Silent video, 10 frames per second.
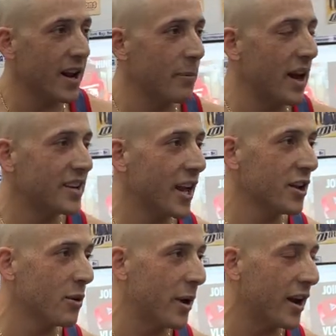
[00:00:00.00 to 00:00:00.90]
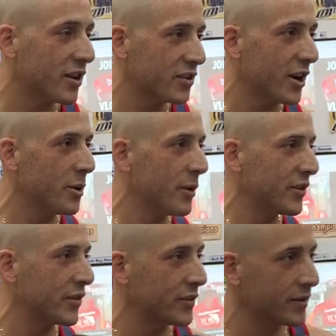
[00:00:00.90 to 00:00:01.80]
and I'm not telling you about it because it's none of your
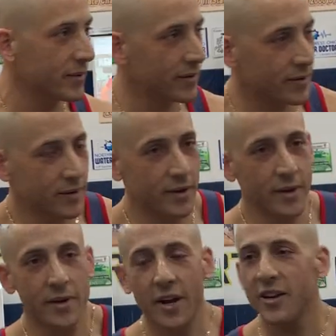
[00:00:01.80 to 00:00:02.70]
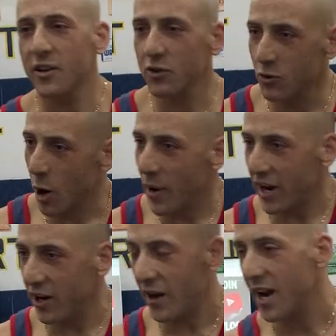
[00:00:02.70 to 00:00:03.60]
business. It doesn't grow
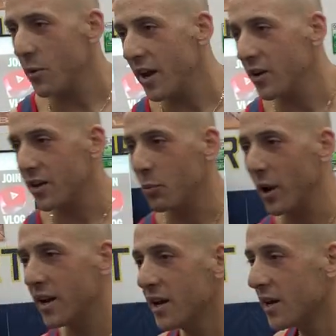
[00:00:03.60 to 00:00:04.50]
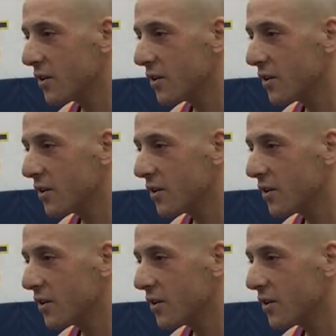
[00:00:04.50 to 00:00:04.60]
back here. Anyway, you get the point.